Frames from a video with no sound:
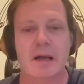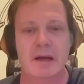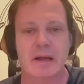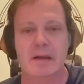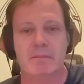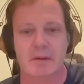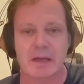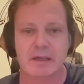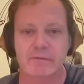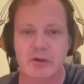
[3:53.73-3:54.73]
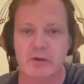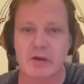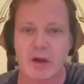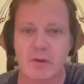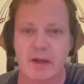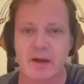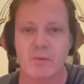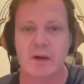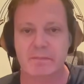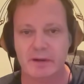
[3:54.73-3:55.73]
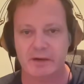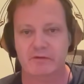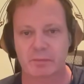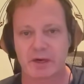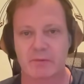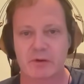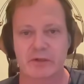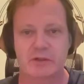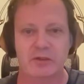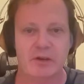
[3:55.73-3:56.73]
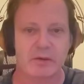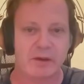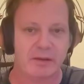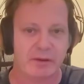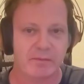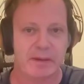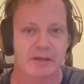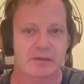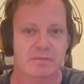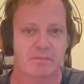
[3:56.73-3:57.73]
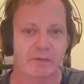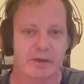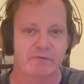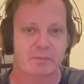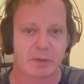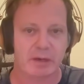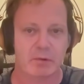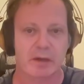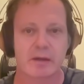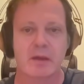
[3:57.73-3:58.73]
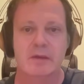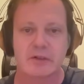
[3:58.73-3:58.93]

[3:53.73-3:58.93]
Like if you know how one part of Spring works, you know how other parts of Spring work.